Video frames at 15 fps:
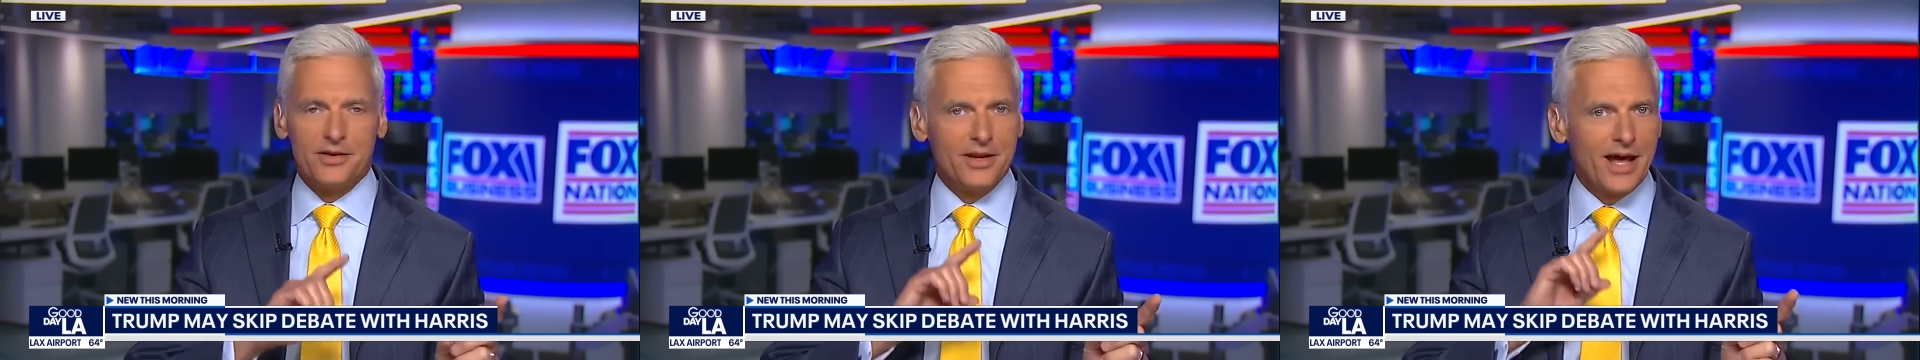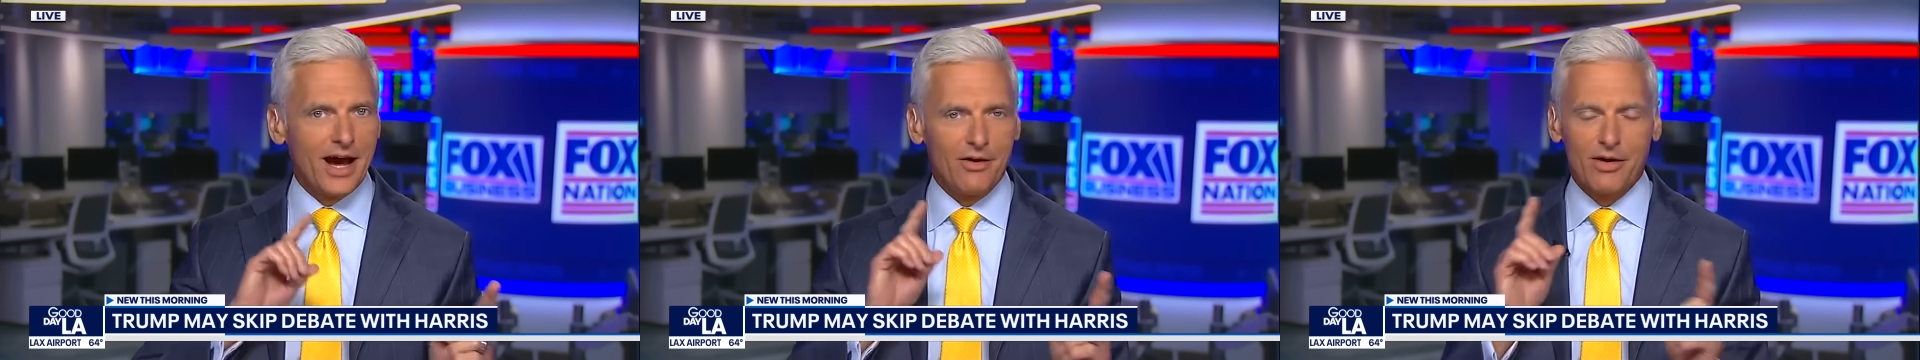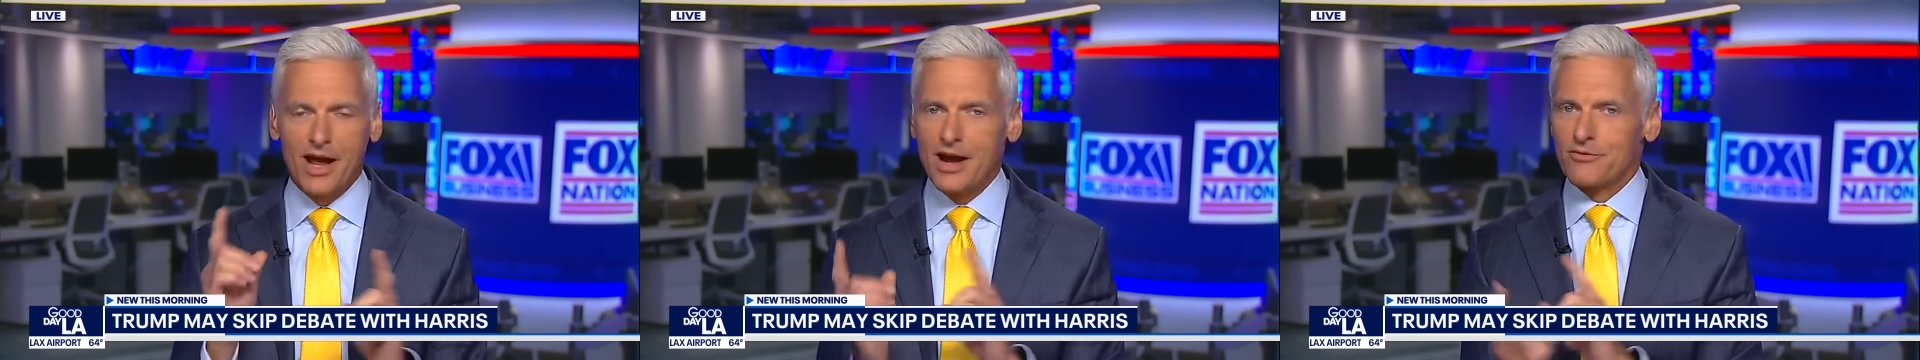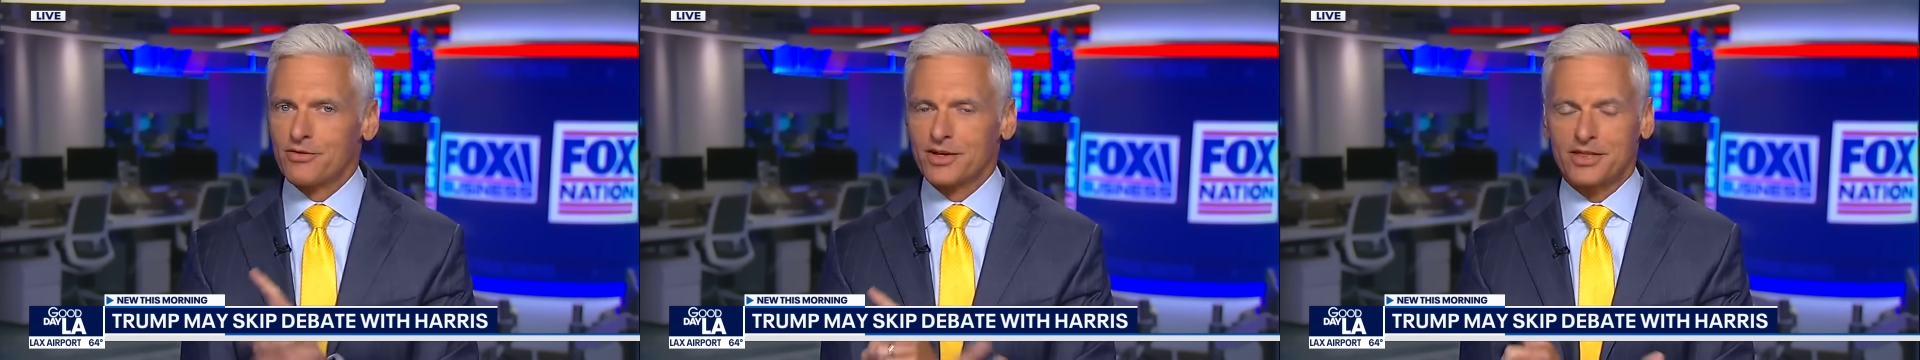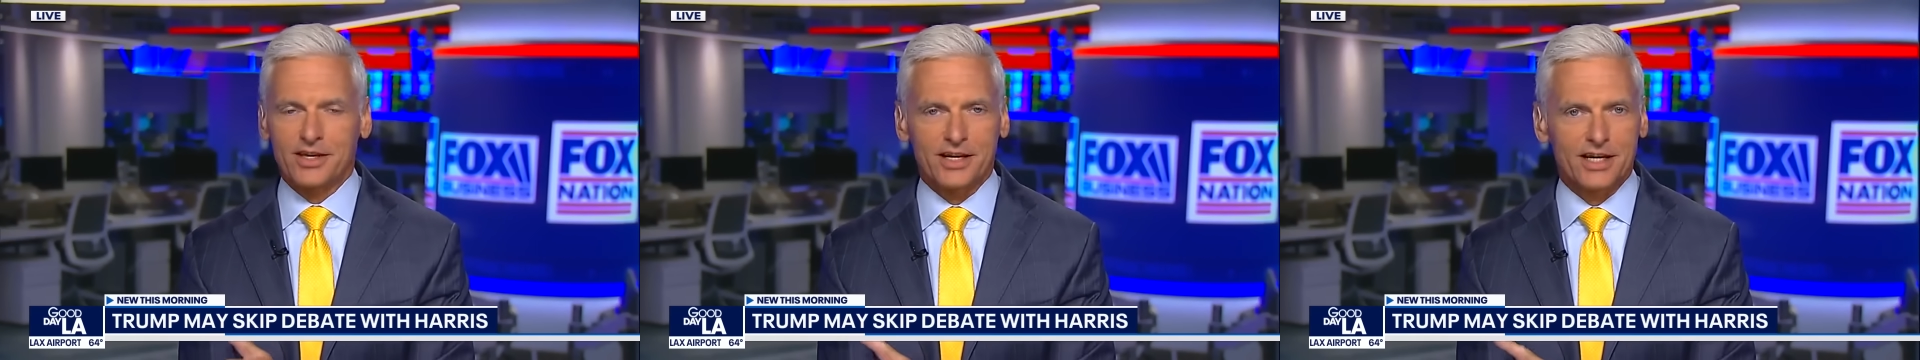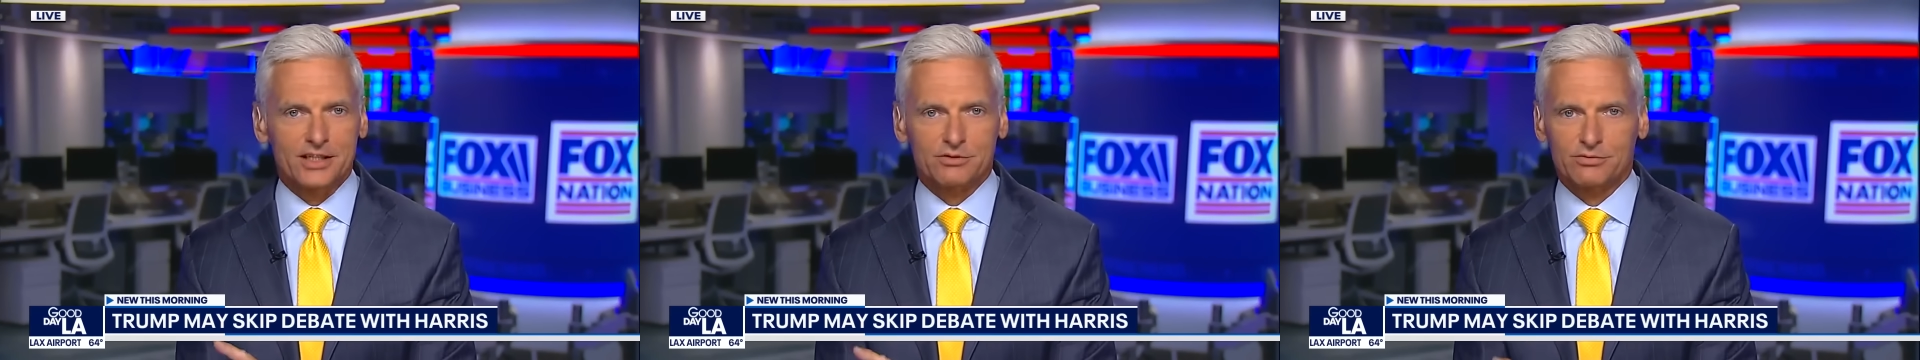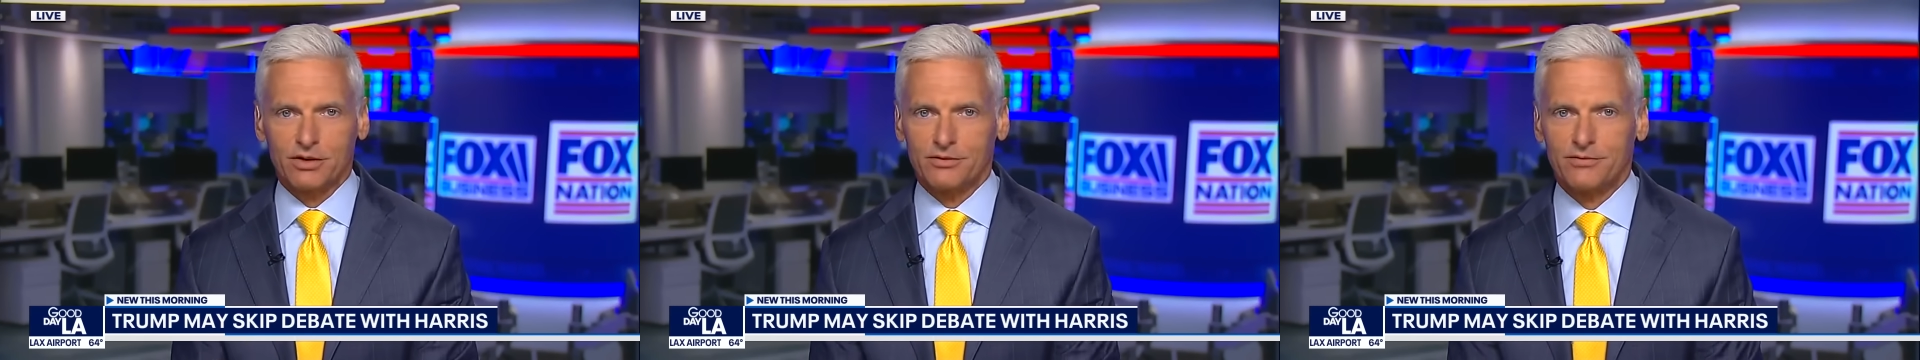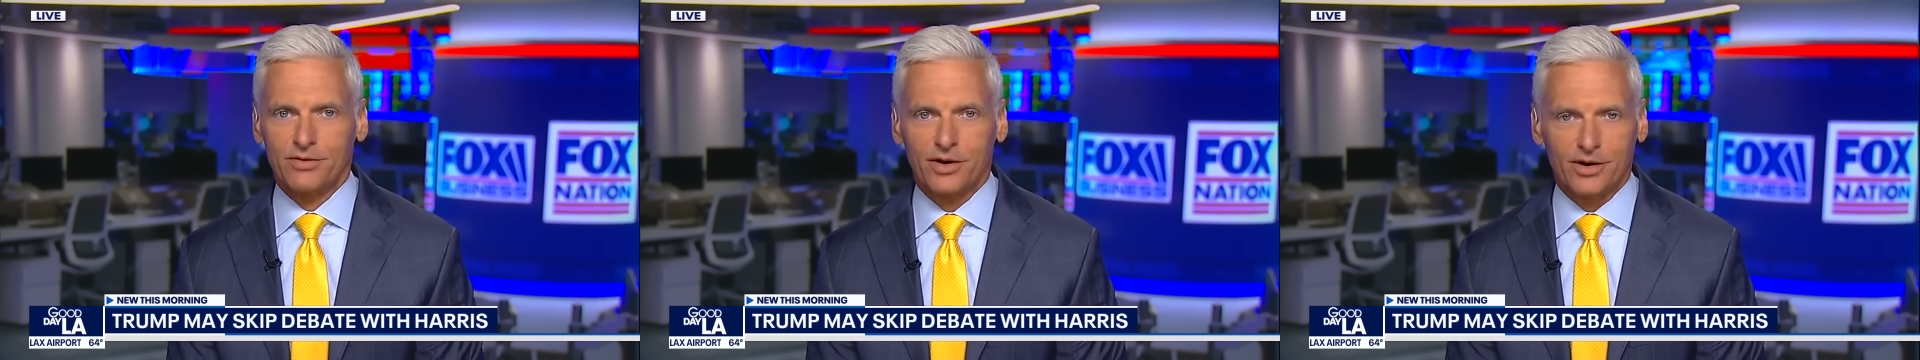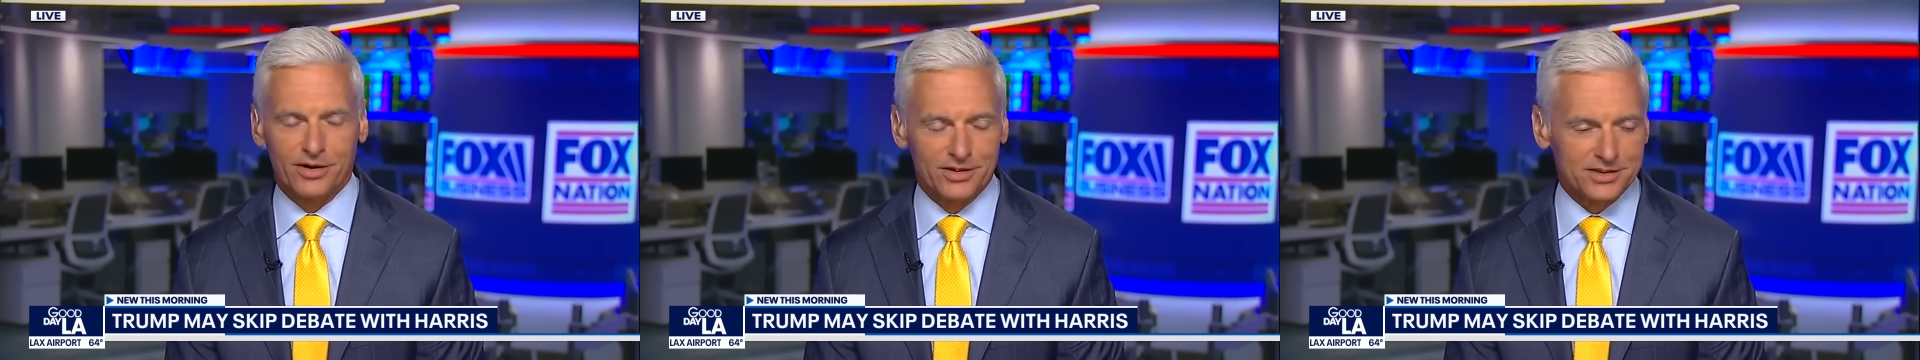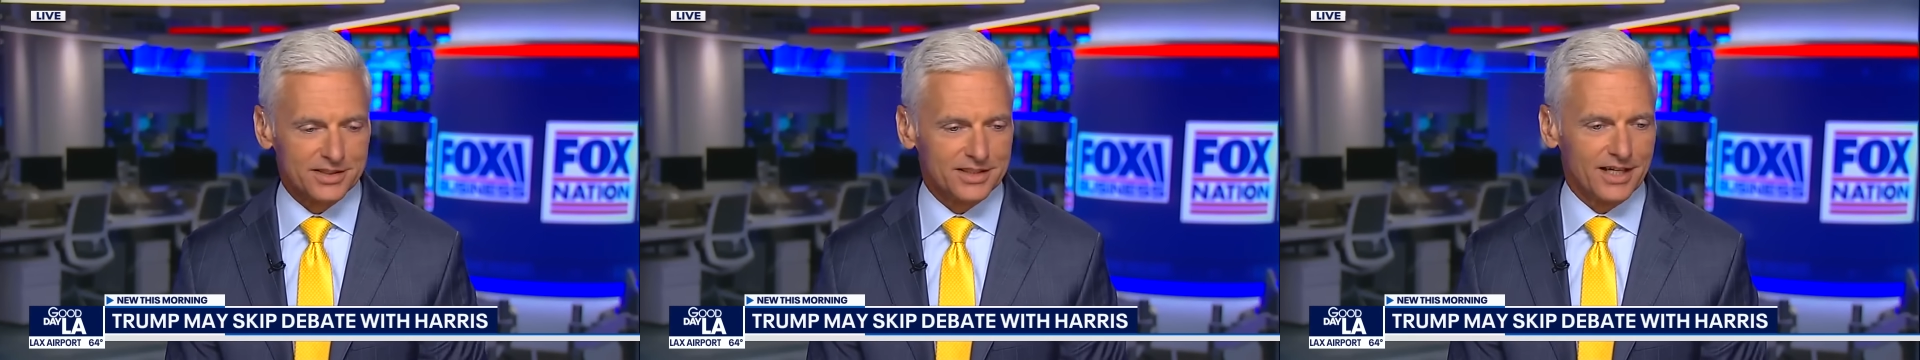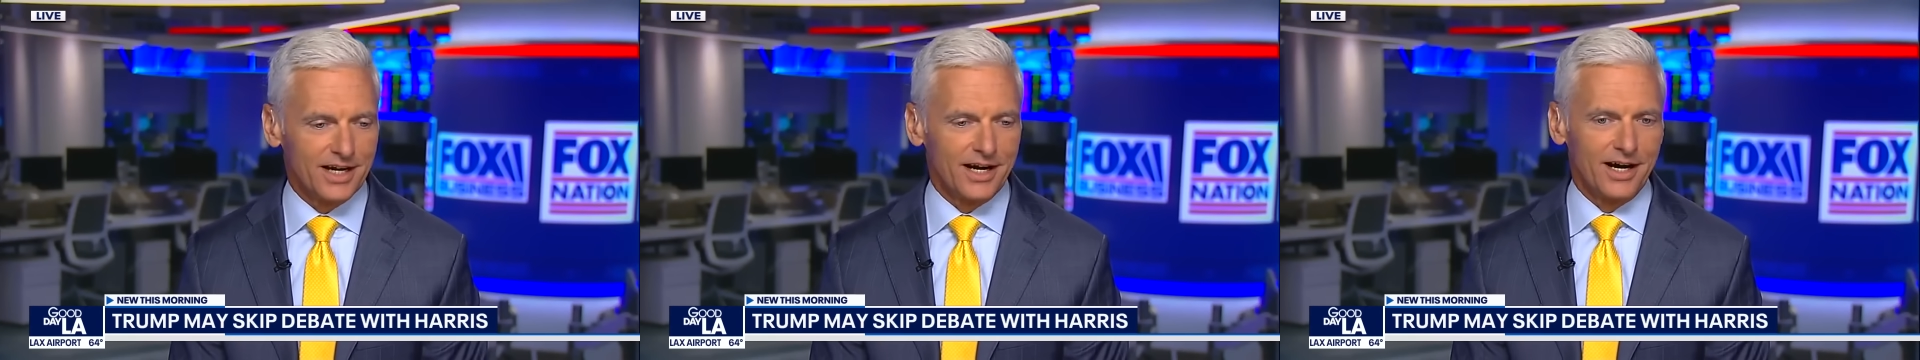Now everything has reversed.